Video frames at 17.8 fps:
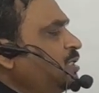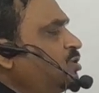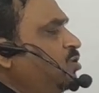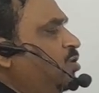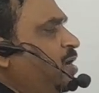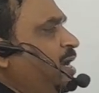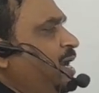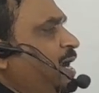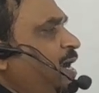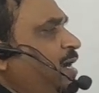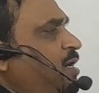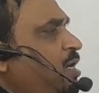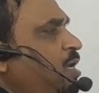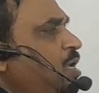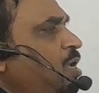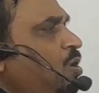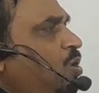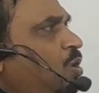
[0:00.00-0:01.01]

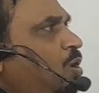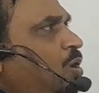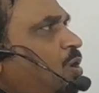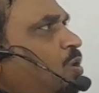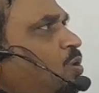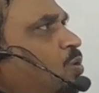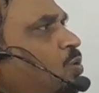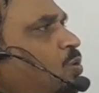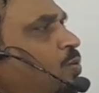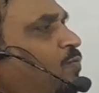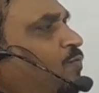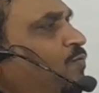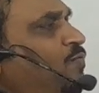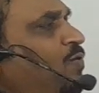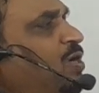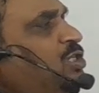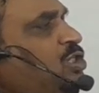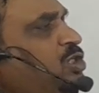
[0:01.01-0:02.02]
sonnet
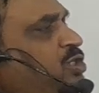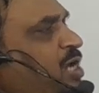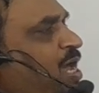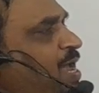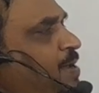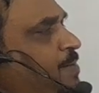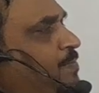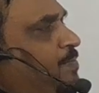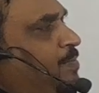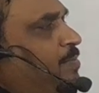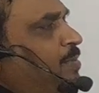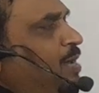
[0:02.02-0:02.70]
first time?